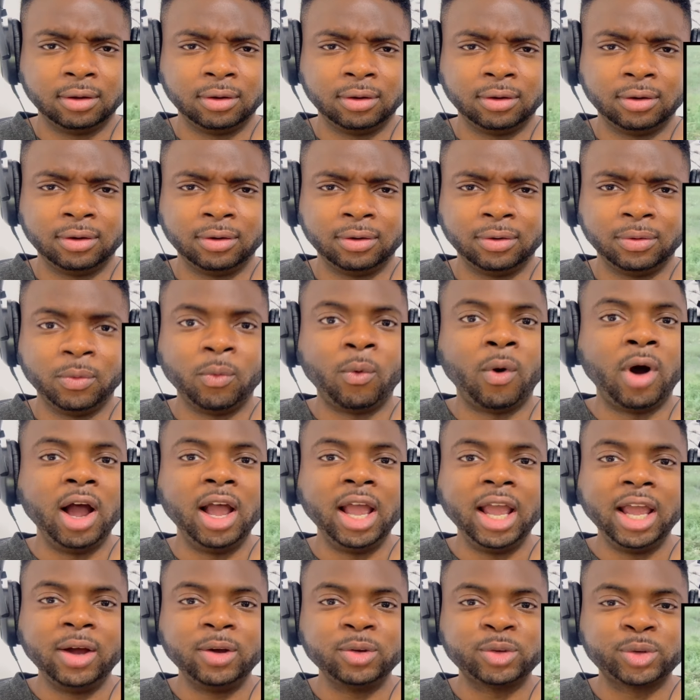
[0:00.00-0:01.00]

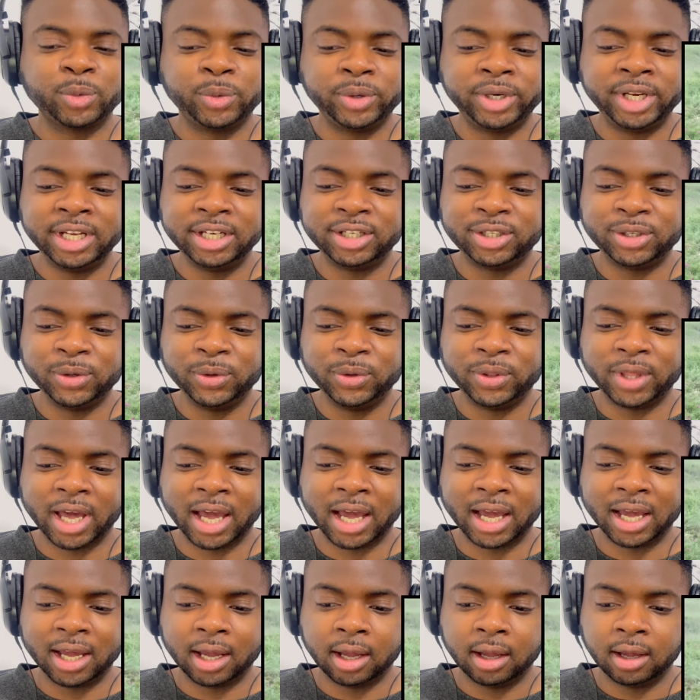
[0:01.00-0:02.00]
Why else would he do
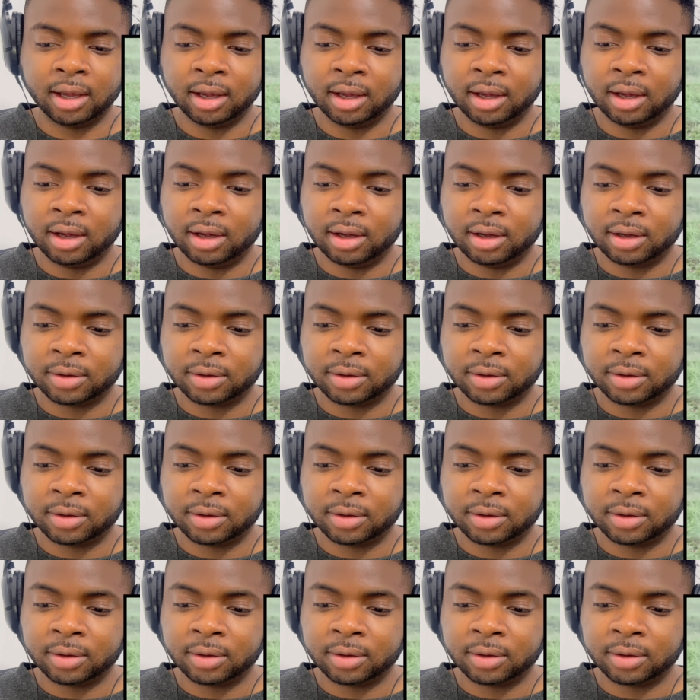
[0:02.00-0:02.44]
that?